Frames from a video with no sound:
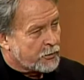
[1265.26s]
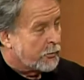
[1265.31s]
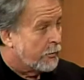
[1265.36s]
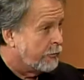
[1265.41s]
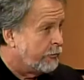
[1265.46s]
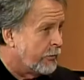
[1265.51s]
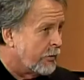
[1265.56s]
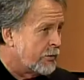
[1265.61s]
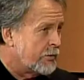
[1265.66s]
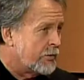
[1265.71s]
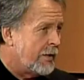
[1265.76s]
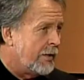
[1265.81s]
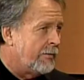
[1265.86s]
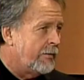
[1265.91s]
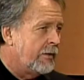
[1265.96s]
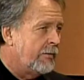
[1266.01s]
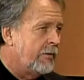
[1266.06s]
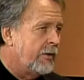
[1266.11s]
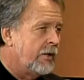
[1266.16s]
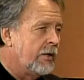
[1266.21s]
it, philosophical,
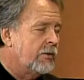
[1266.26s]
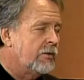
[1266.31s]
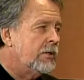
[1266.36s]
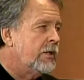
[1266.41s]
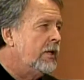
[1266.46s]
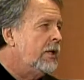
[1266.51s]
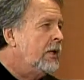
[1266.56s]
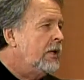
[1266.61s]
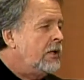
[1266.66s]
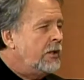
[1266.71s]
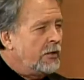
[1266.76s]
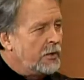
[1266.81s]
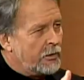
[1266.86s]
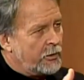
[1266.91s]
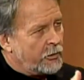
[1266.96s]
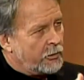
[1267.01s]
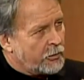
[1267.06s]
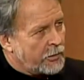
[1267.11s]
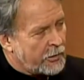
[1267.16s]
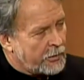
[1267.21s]
everything else.
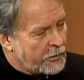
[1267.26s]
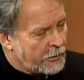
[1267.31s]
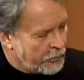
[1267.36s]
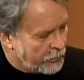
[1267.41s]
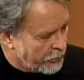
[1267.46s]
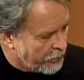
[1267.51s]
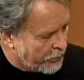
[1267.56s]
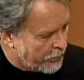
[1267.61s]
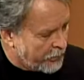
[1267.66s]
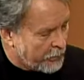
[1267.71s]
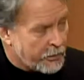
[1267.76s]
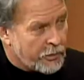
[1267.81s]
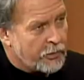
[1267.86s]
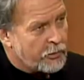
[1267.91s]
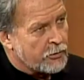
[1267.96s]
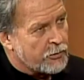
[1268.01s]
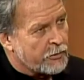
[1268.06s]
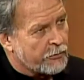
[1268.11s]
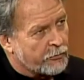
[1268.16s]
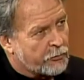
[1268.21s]
You can get
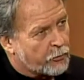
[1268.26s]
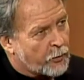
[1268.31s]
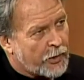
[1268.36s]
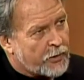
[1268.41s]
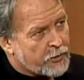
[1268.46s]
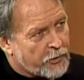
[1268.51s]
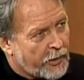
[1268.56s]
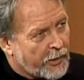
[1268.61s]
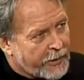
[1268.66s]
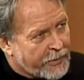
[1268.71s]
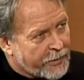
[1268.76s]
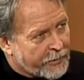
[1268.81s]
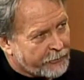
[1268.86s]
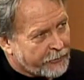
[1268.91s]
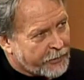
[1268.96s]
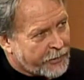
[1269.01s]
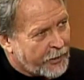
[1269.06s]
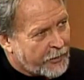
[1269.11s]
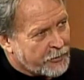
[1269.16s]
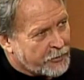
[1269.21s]
accused of racial
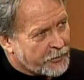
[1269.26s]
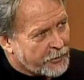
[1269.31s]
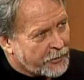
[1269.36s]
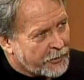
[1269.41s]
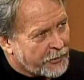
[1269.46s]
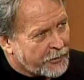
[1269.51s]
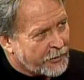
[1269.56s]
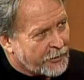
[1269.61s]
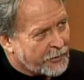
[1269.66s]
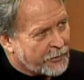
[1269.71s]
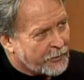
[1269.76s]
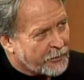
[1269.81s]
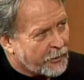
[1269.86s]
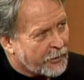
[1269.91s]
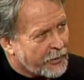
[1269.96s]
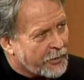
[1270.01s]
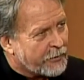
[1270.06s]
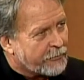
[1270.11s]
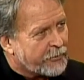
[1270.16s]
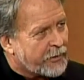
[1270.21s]
identification in your
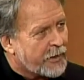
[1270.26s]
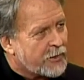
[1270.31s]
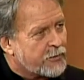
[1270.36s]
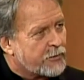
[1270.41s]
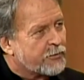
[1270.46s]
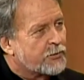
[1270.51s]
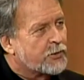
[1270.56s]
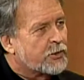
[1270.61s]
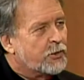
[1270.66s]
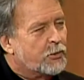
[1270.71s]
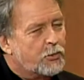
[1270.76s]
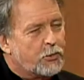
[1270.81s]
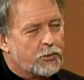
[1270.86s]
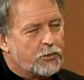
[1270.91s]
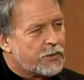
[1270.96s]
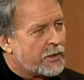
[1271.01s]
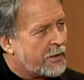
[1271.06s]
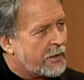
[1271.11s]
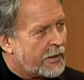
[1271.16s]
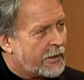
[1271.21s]
identification of
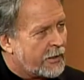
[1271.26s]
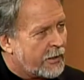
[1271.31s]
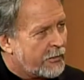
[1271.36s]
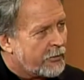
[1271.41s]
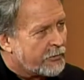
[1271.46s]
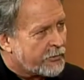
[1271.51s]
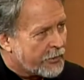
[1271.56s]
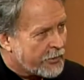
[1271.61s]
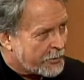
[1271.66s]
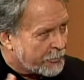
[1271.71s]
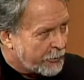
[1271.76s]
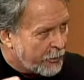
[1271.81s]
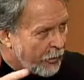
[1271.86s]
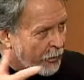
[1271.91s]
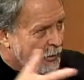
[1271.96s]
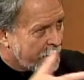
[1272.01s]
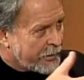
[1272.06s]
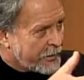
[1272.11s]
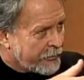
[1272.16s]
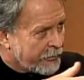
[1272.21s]
schools and other things. I mean, all
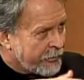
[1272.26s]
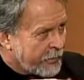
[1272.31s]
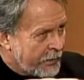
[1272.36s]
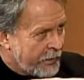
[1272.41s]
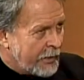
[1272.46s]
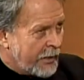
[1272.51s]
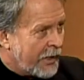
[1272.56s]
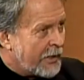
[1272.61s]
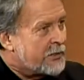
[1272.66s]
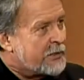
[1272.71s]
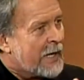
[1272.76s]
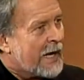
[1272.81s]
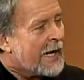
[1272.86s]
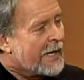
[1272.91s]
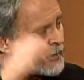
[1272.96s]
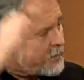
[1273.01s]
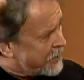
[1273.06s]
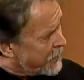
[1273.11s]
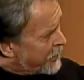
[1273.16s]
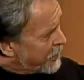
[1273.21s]
kinds of
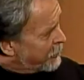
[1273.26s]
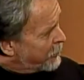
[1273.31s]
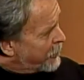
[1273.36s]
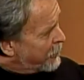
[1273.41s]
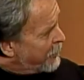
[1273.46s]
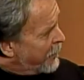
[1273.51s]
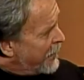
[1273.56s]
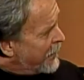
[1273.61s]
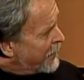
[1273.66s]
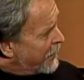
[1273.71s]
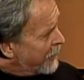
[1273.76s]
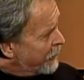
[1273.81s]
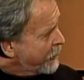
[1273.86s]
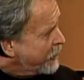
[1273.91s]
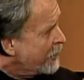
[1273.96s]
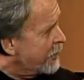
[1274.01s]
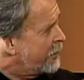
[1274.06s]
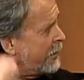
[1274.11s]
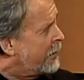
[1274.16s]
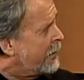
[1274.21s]
attacks that can be made out there.